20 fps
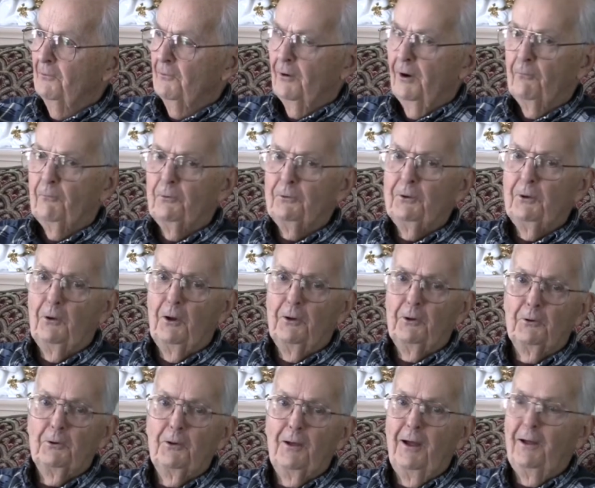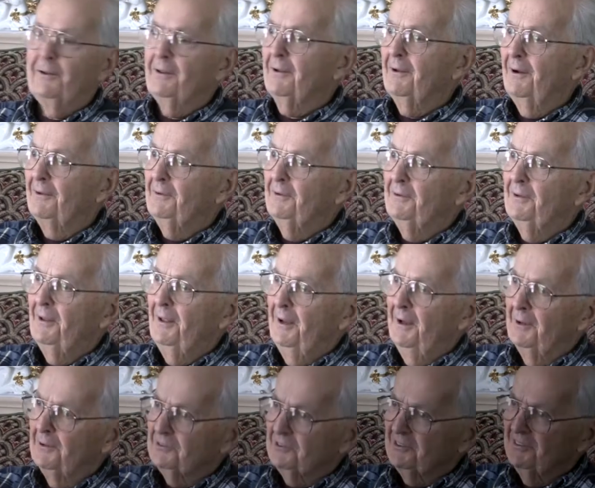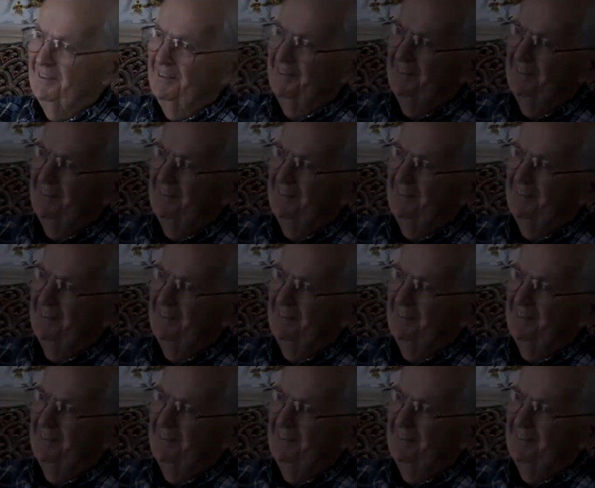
Probably not, I don't know how they got in the house.